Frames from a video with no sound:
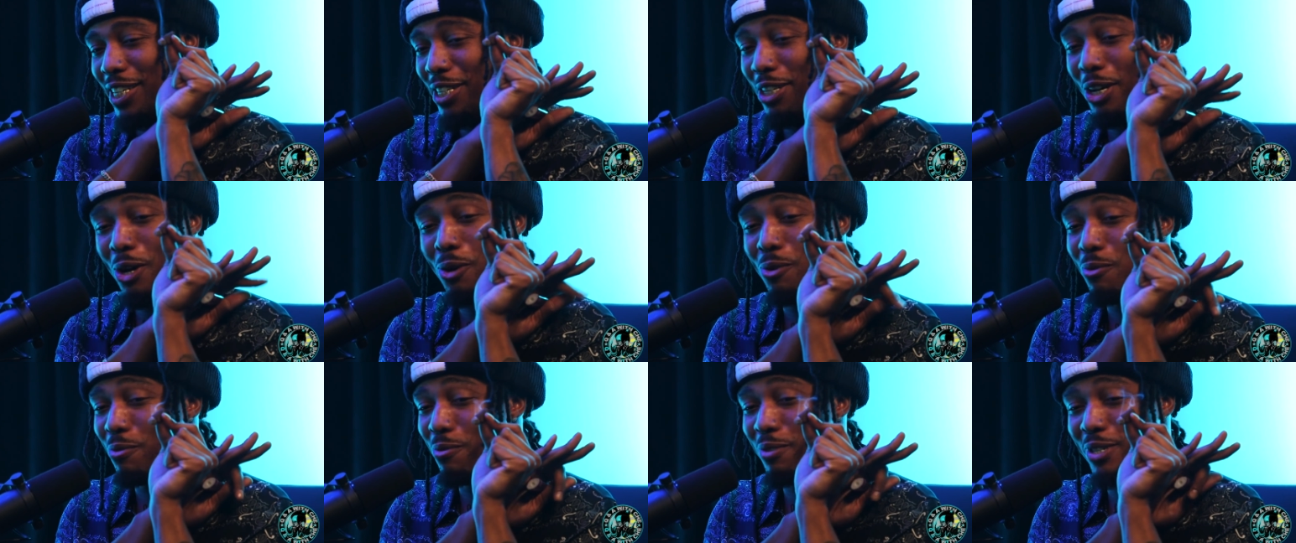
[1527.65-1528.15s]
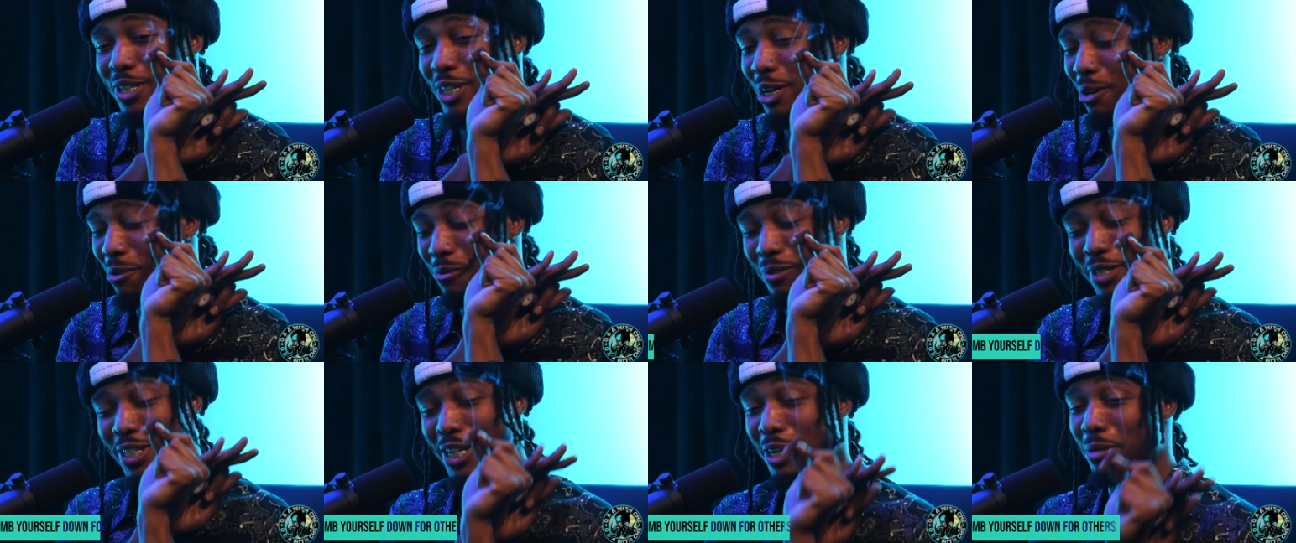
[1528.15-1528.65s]
Don't
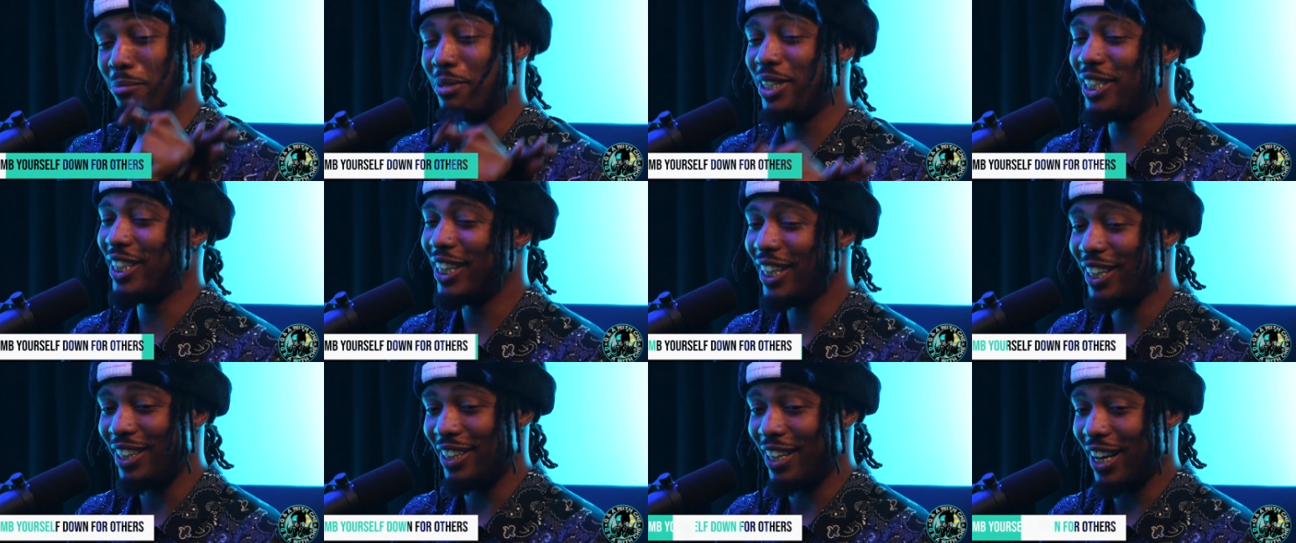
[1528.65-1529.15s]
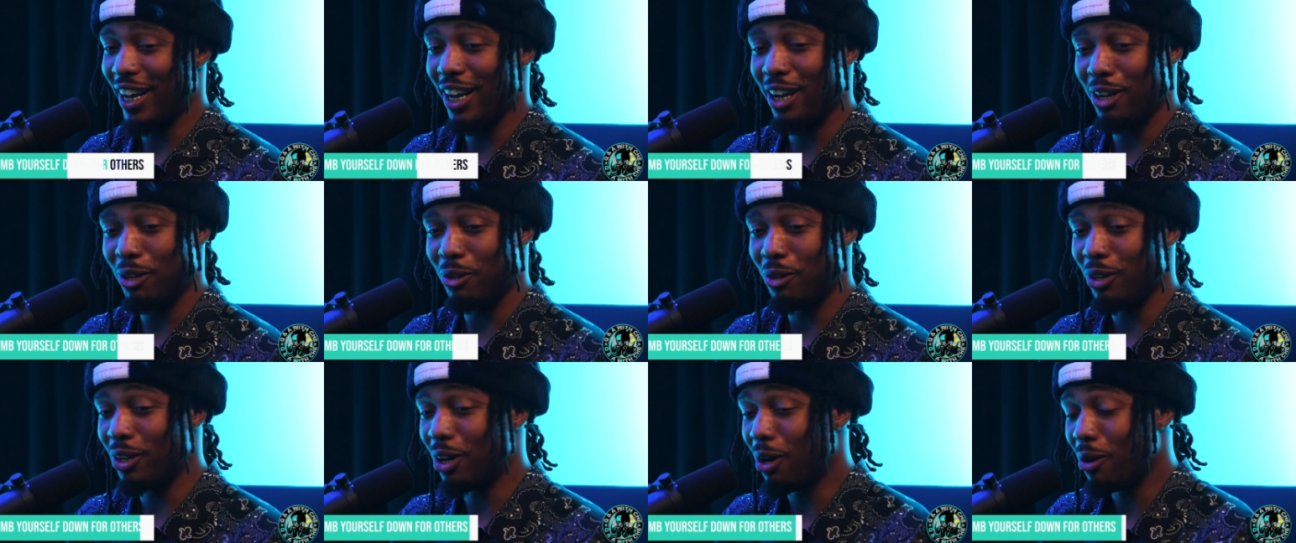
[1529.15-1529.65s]
don't dumb shit
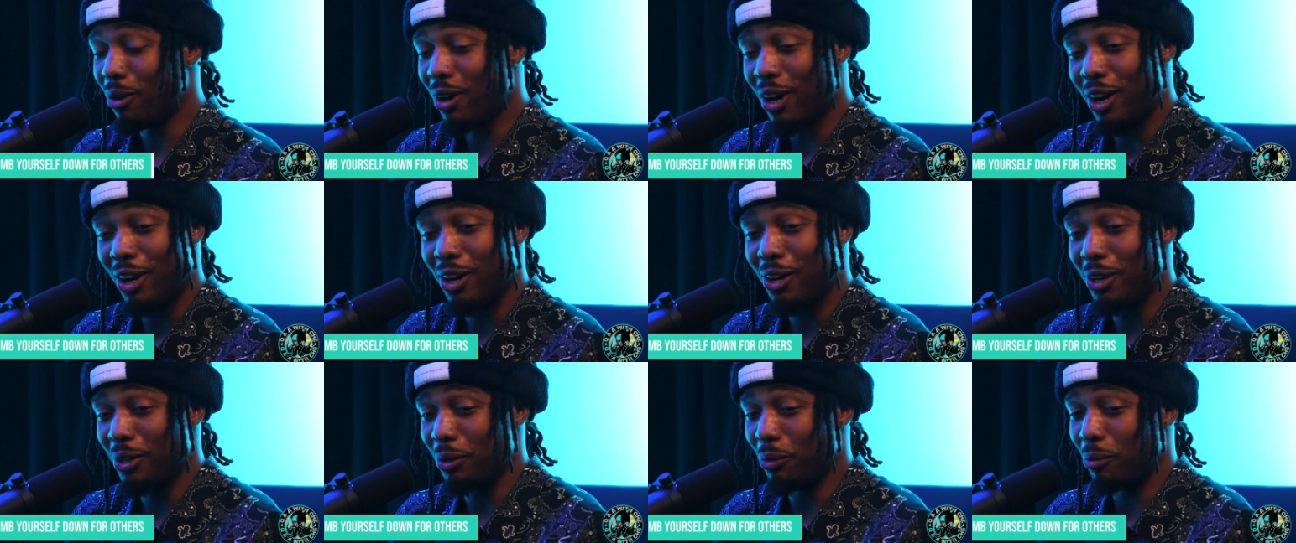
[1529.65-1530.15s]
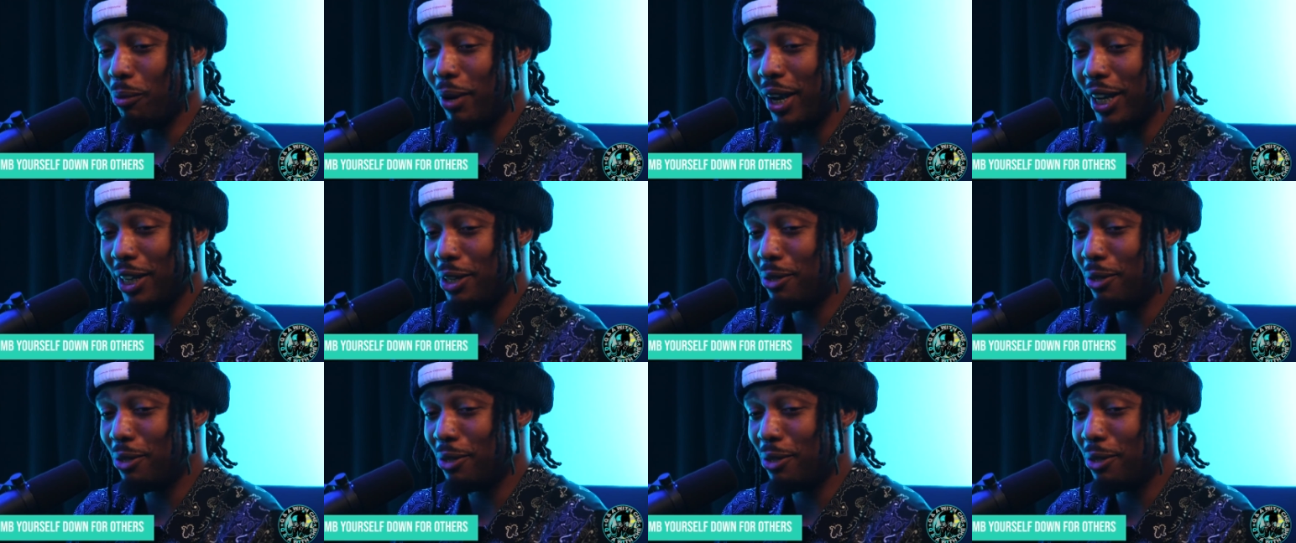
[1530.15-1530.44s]
down. Go all the way.